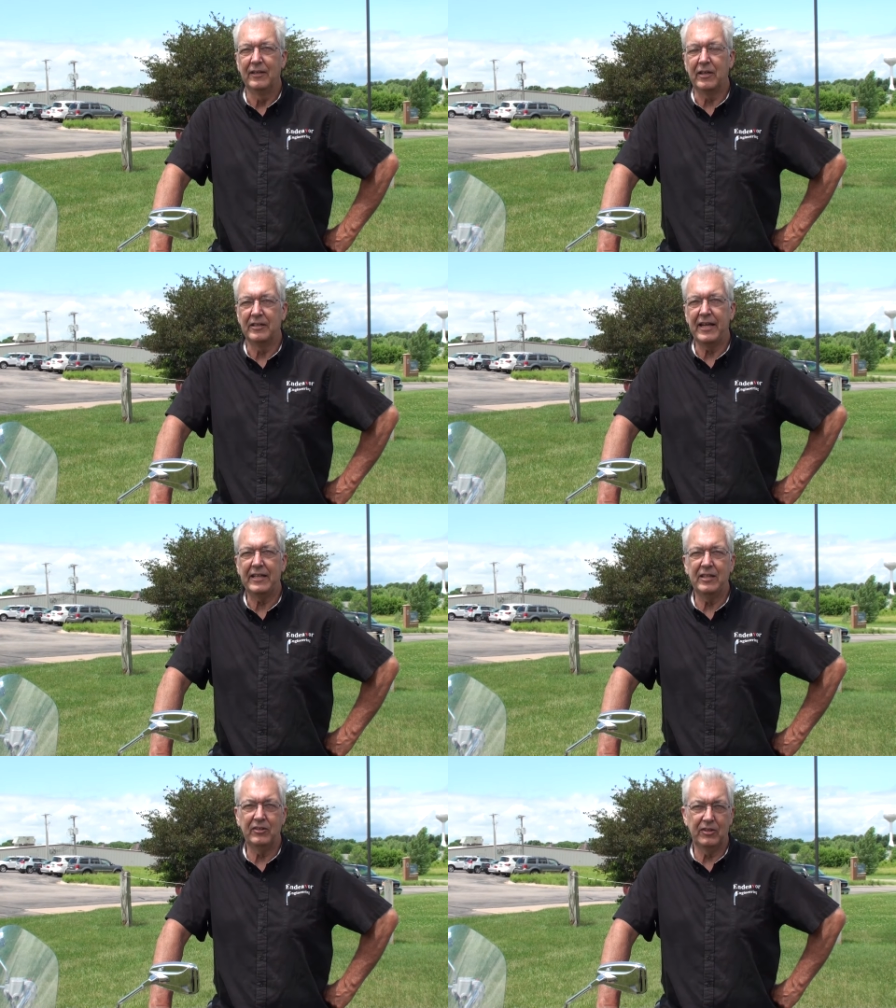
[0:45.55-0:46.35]
You can
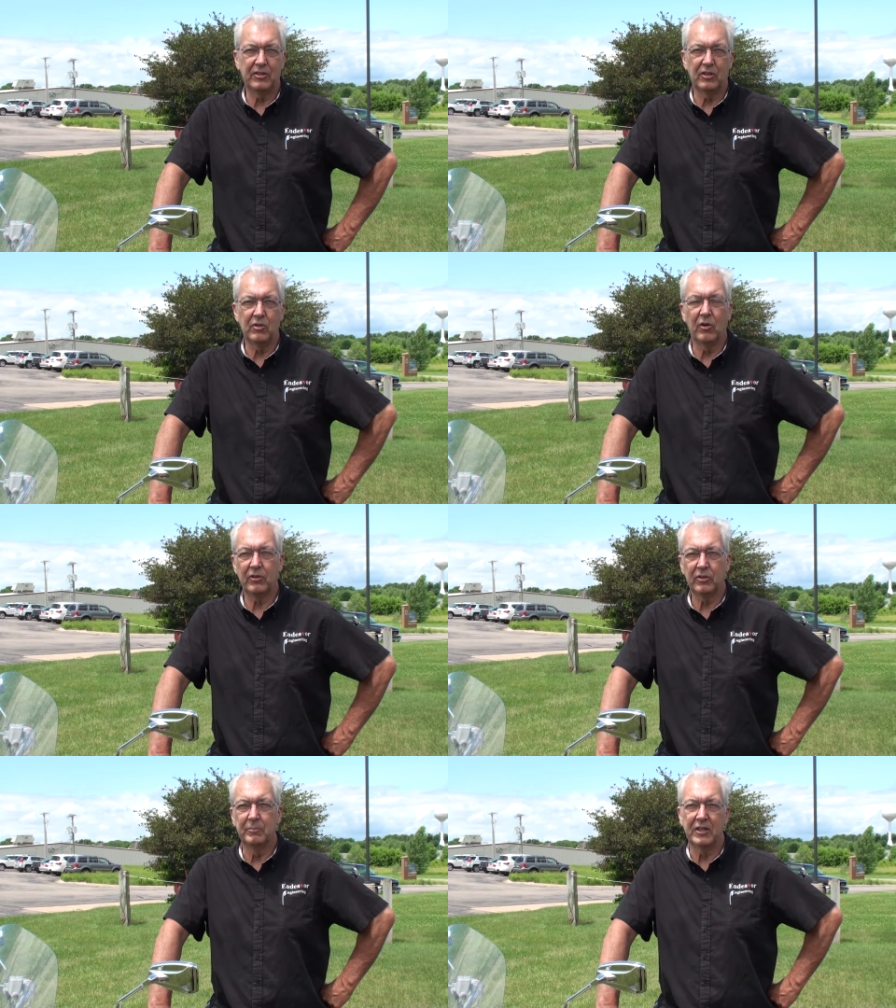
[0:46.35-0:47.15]
take these into the
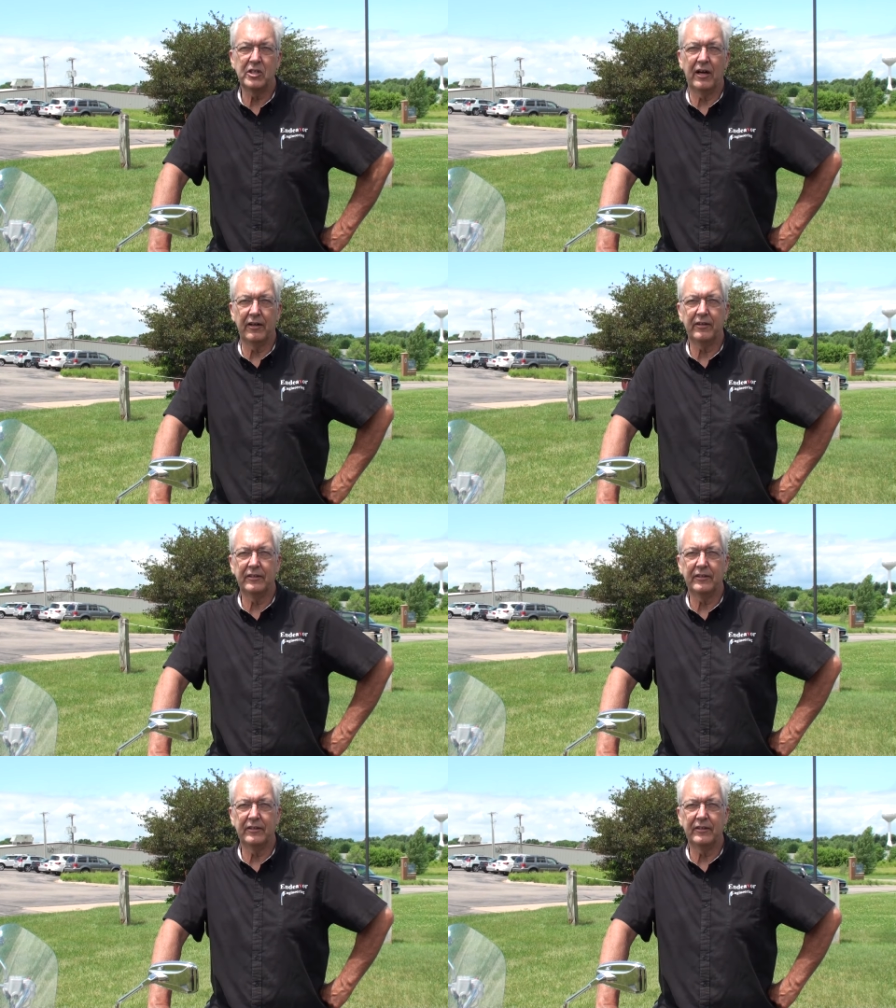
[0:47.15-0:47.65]
corners much harder